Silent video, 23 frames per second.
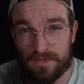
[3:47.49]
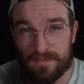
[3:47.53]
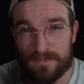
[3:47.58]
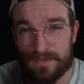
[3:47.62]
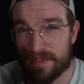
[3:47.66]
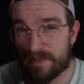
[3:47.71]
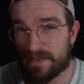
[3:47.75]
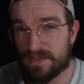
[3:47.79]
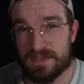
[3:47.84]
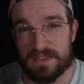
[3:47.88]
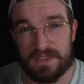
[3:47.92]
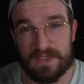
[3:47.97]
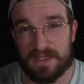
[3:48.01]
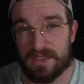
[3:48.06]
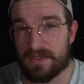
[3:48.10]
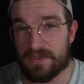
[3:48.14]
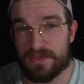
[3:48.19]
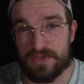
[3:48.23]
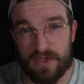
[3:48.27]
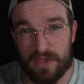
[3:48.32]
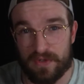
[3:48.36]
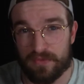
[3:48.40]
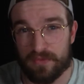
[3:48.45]
That's the
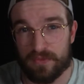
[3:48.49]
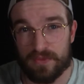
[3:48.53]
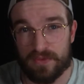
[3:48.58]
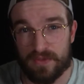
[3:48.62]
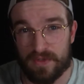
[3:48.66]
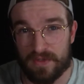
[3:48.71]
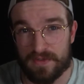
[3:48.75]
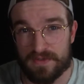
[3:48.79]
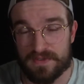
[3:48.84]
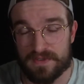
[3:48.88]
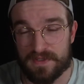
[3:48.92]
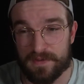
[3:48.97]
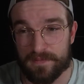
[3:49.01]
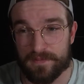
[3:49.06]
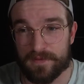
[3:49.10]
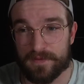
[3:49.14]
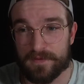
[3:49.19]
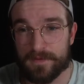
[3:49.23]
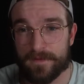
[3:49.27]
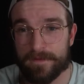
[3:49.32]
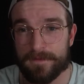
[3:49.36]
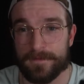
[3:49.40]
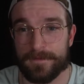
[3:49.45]
general concept.
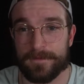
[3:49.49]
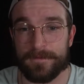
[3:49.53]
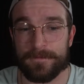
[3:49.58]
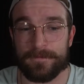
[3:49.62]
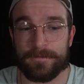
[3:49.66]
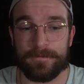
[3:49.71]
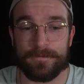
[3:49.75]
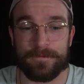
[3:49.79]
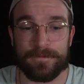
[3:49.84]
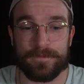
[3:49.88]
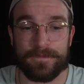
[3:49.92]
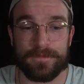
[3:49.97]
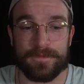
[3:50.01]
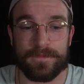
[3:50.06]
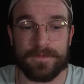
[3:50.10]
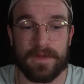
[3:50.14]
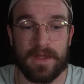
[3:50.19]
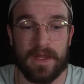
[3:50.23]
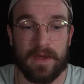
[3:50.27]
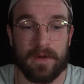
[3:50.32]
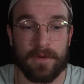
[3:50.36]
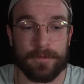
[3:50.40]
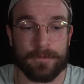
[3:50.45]

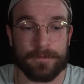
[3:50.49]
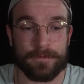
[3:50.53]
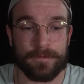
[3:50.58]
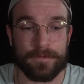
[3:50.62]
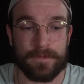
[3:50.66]
Now,